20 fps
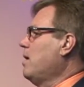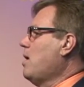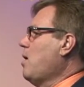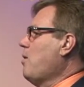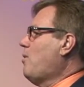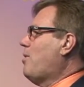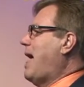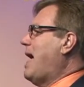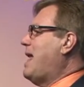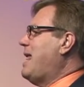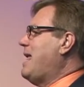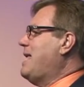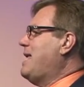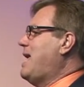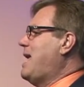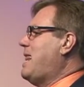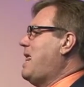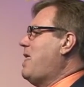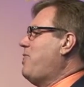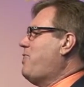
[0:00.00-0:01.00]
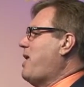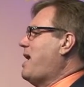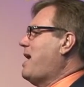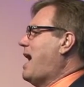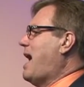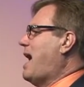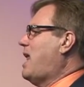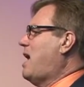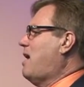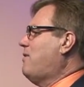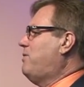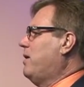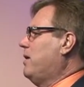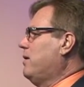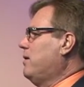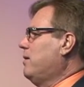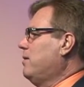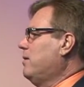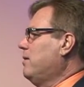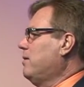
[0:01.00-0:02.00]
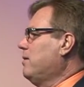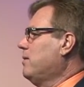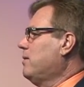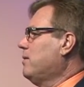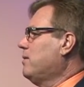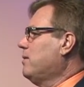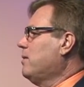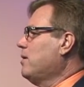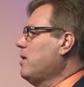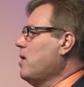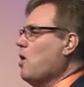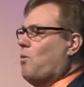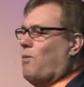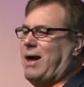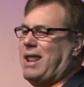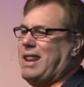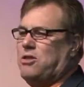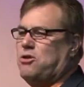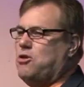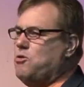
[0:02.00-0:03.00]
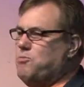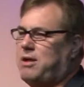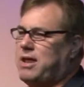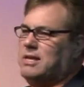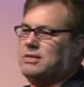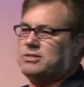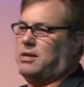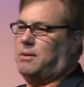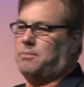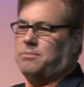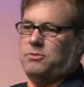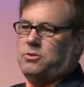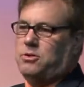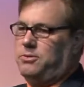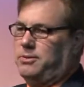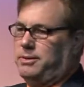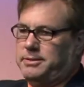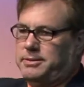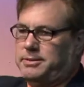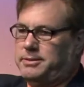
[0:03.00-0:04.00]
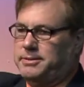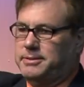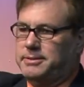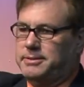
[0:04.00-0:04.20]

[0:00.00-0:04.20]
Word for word: Well, I didn't get anything out of it. Why didn't you bring something to it?